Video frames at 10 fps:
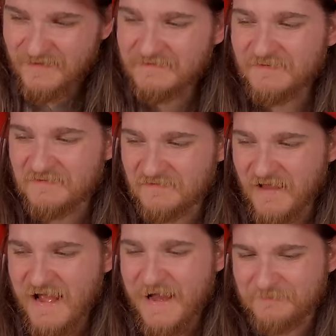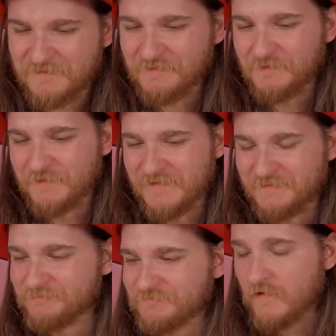This is
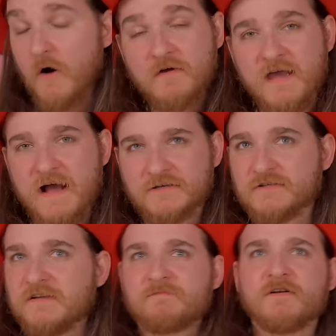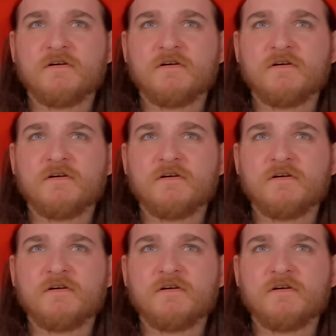absolutely okay, actually. It's pretty